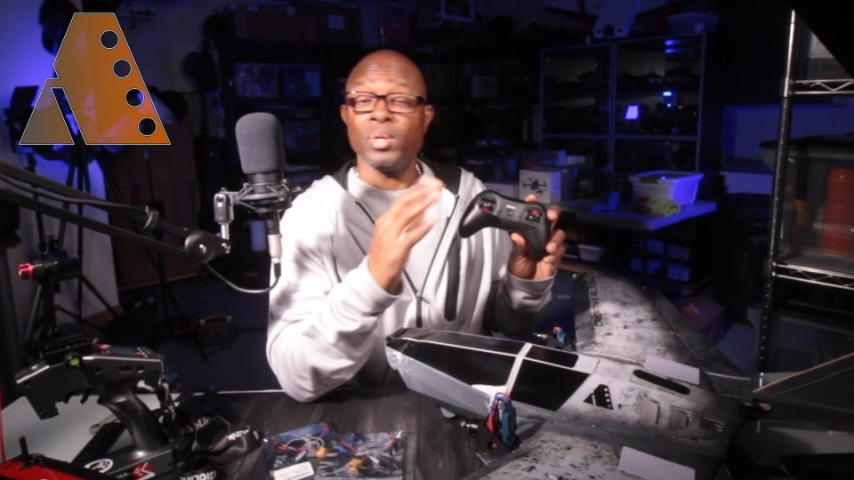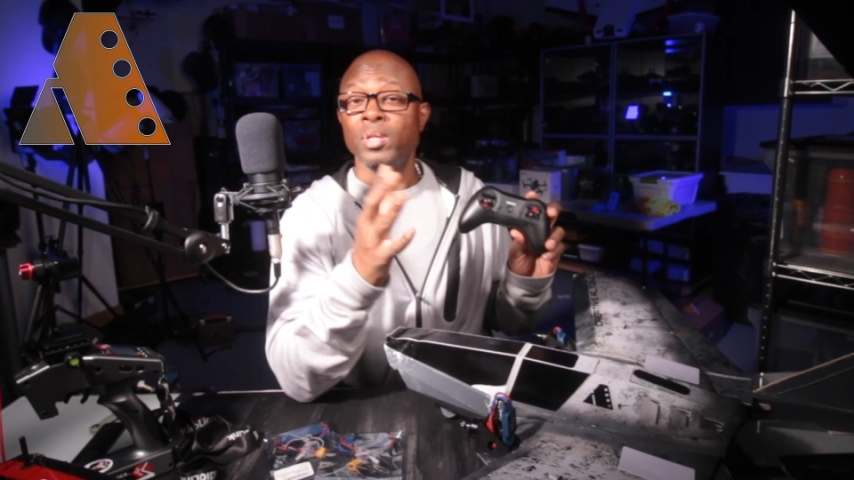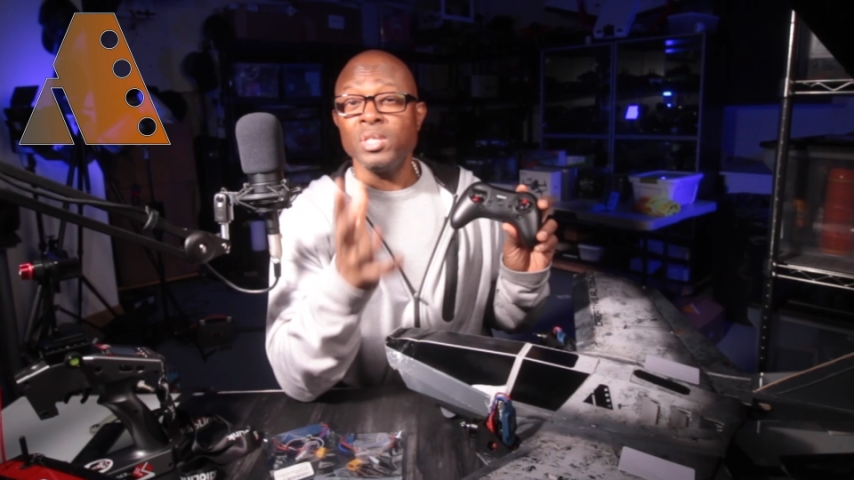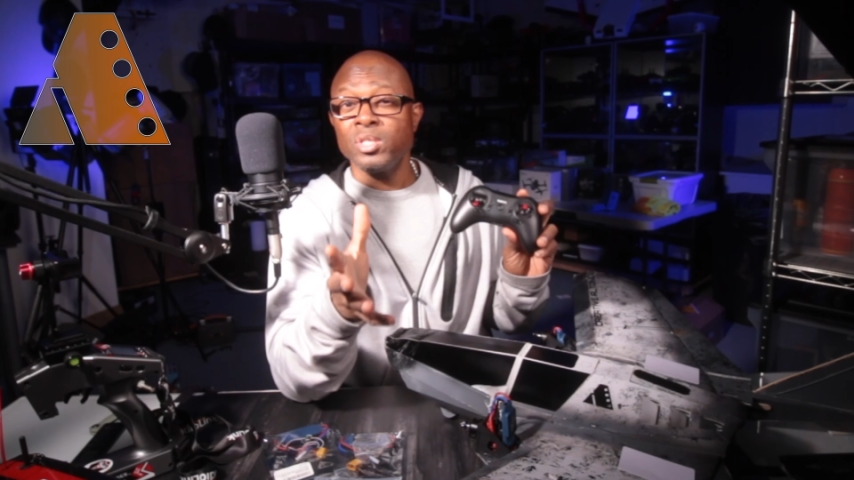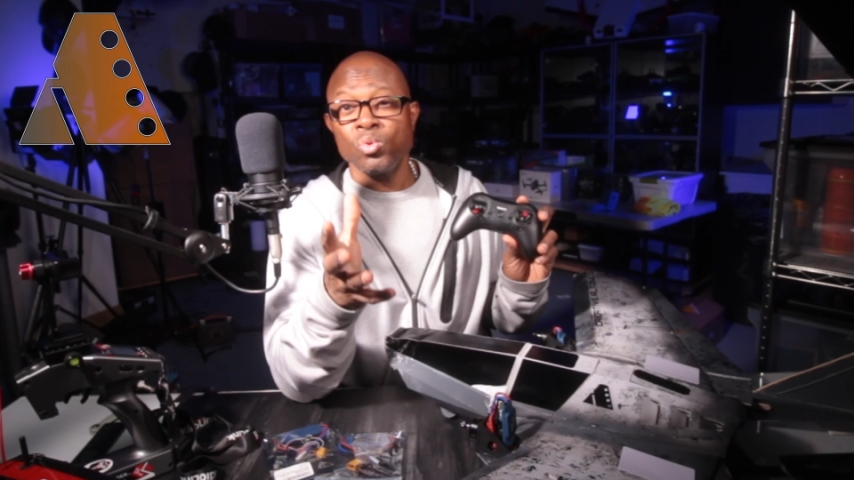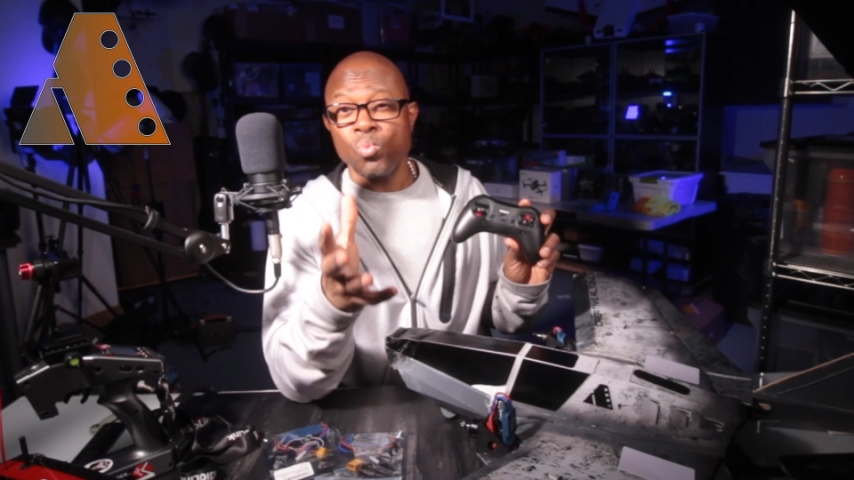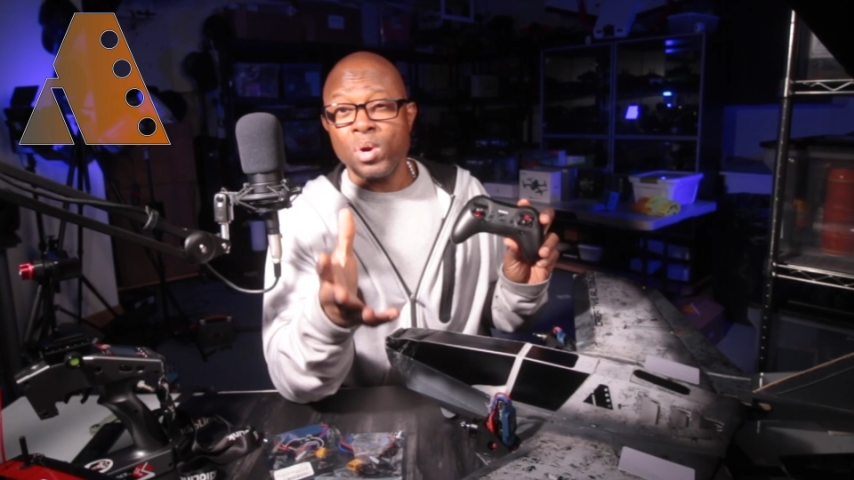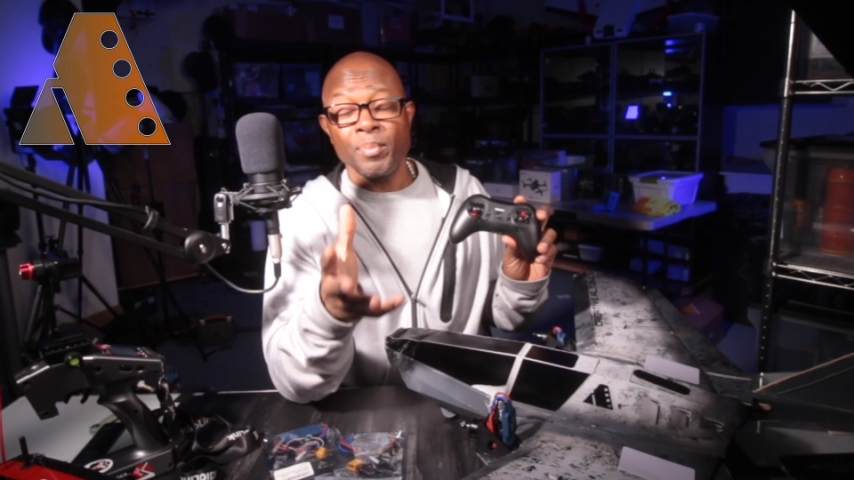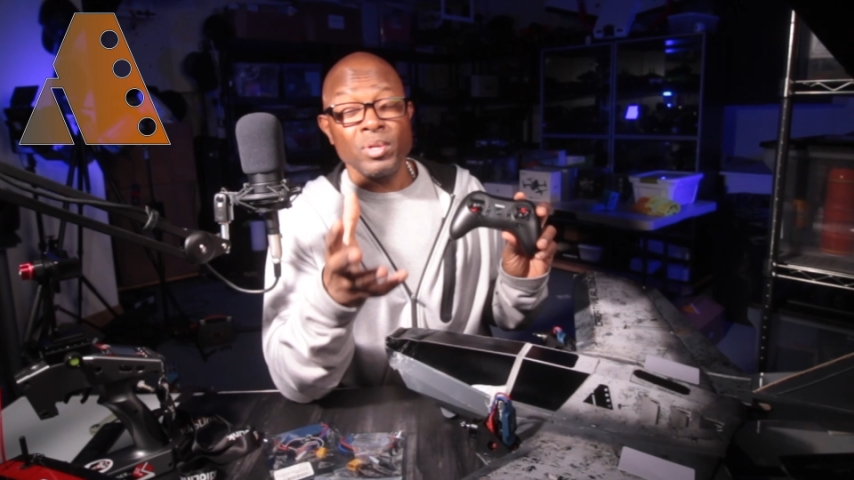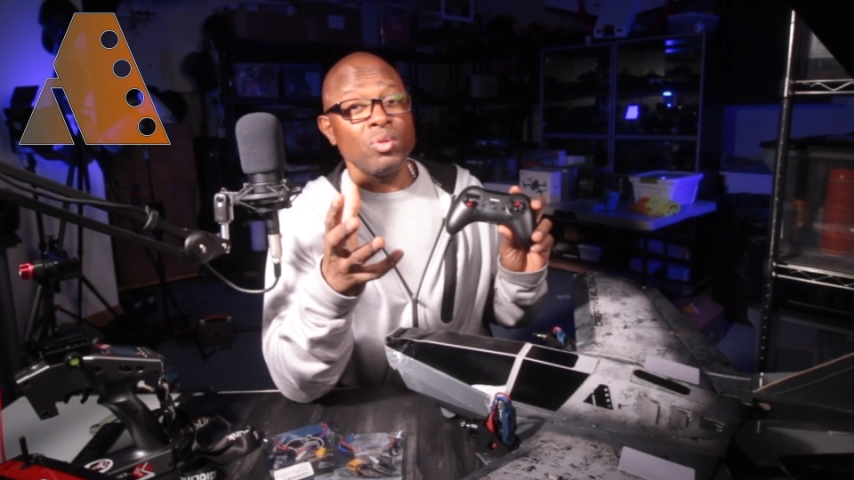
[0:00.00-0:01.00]
and this is where
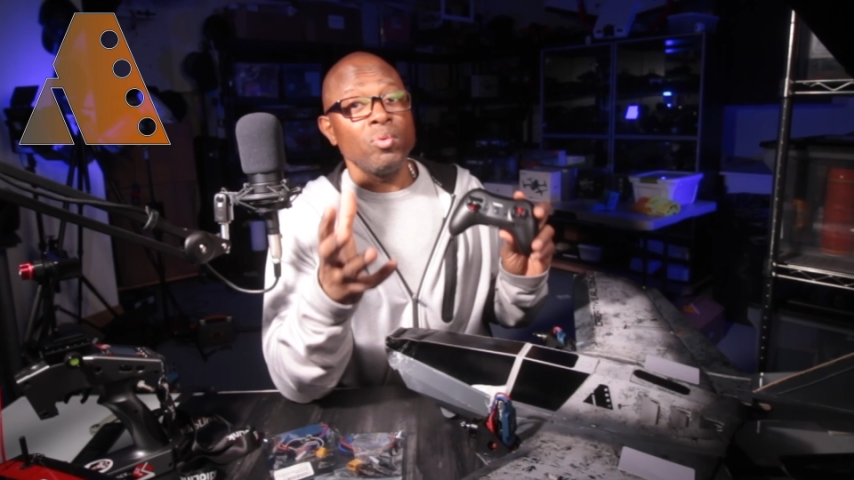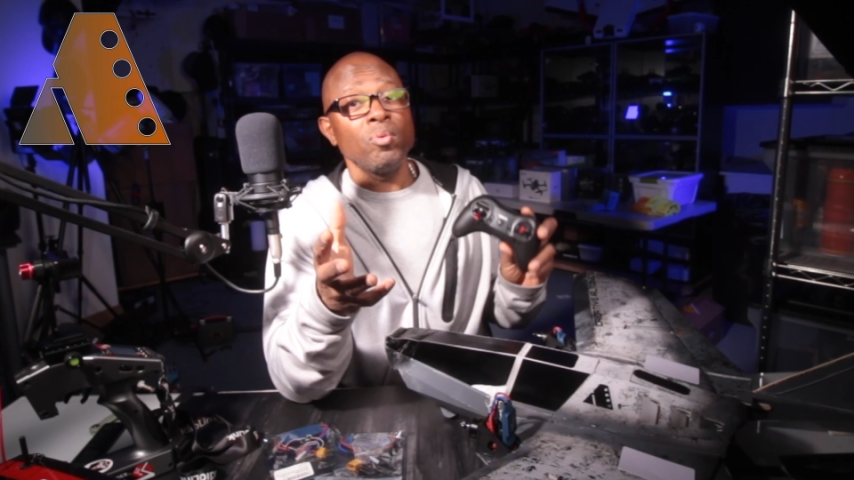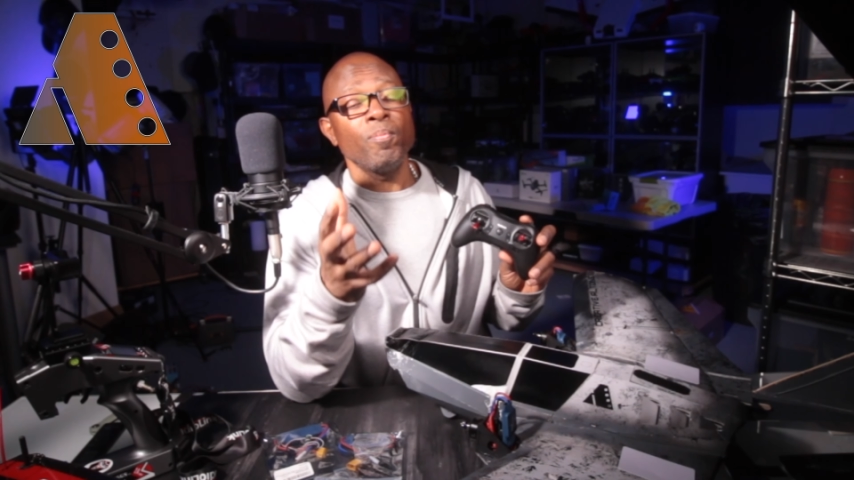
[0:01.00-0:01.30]
I'm going to do